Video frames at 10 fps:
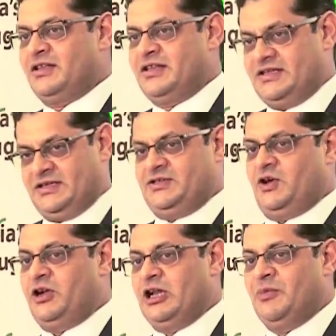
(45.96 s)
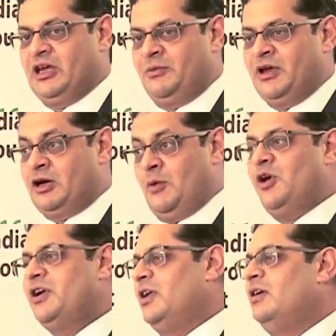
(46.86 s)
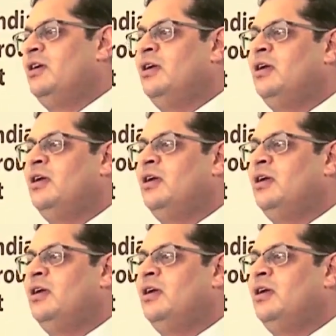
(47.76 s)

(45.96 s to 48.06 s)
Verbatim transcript: This is already becoming a commodity,